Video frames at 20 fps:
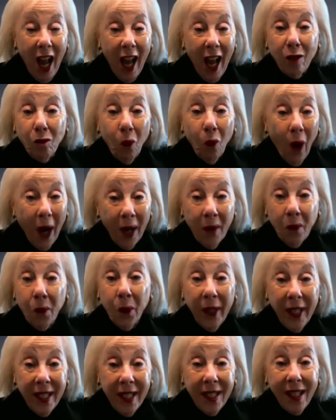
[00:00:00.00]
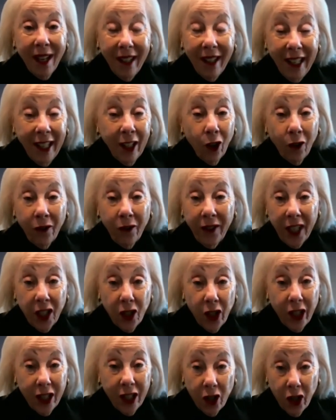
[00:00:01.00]
And one reason
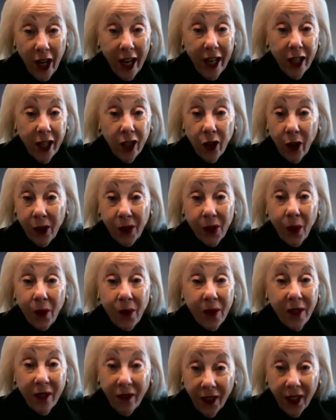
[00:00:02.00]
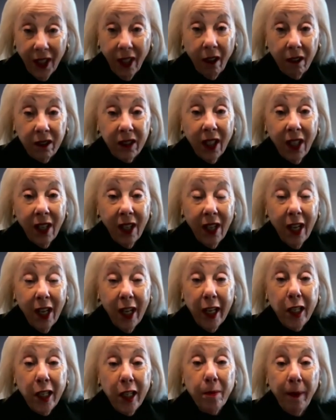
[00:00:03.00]
innovation and change are so difficult
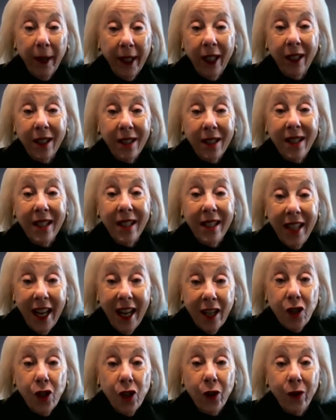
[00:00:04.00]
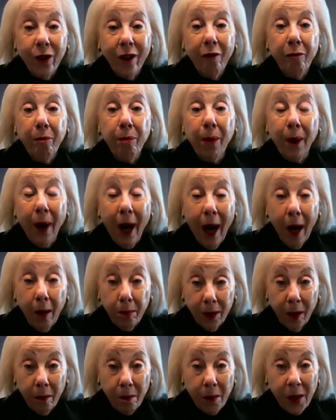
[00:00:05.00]
is because the nature of
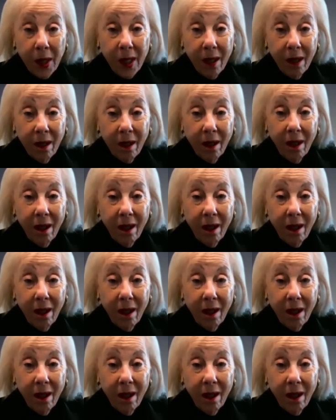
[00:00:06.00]
problems